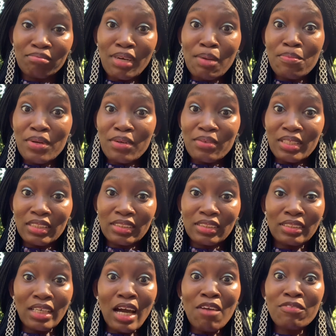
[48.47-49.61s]
my parents
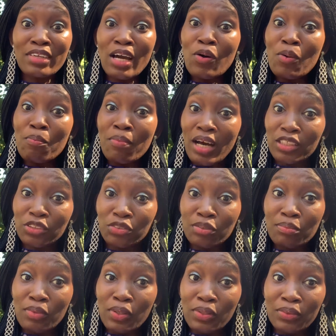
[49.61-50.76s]
they have their own
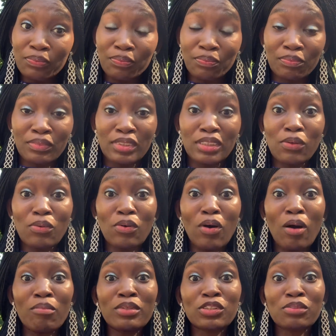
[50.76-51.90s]
bathroom oh they will
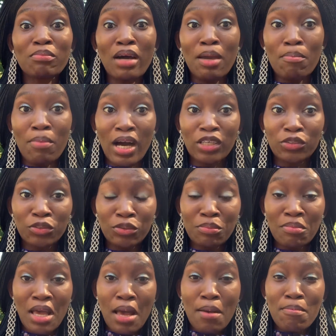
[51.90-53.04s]
come into my bathroom
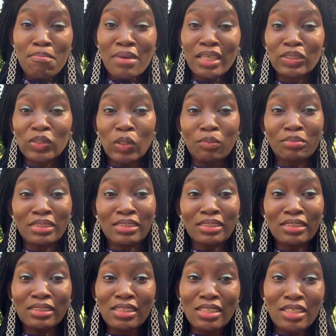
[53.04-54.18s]
mess up the
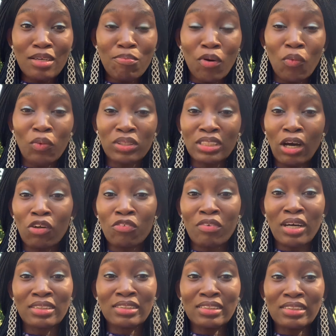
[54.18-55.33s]
zinc pour water all
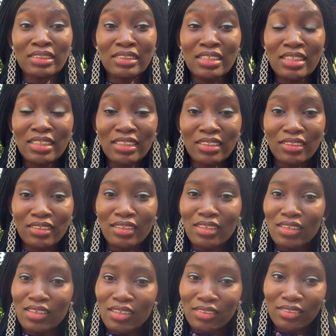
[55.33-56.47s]
over the zinc
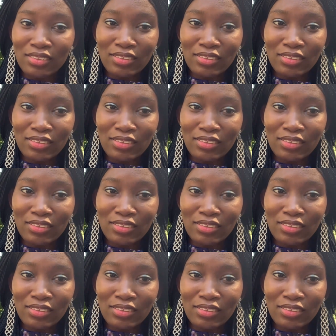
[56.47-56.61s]
ah